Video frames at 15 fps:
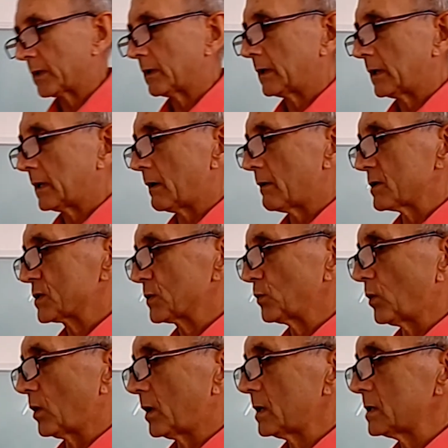Here are some
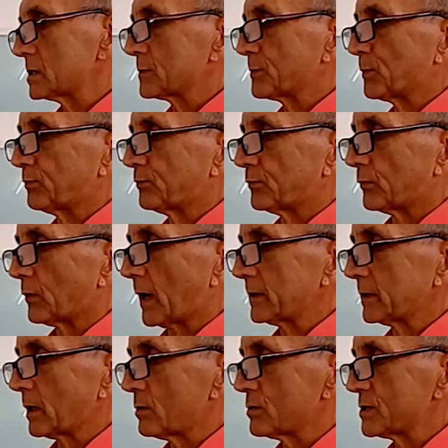words. Write
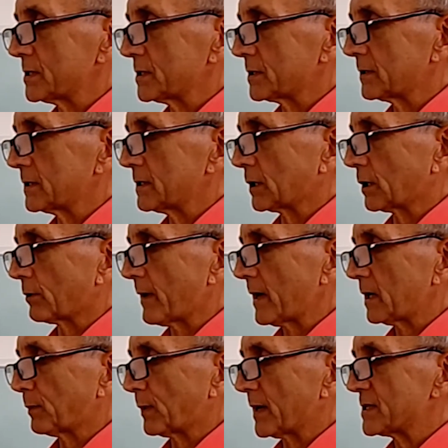those into the
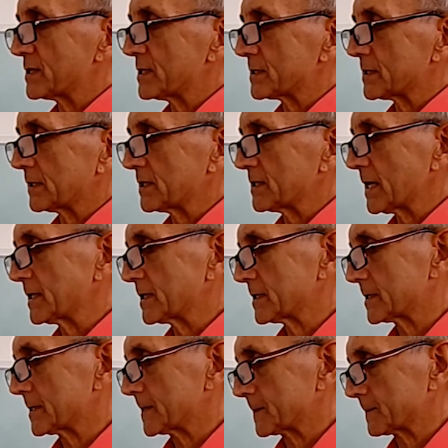correct places in the
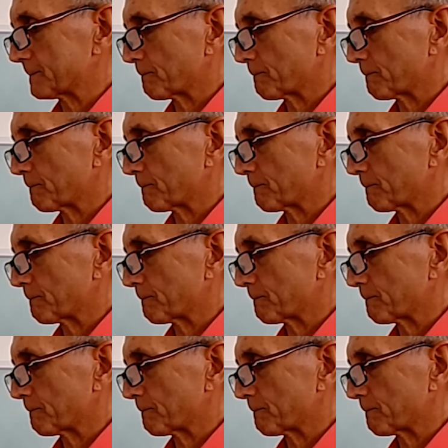sentences.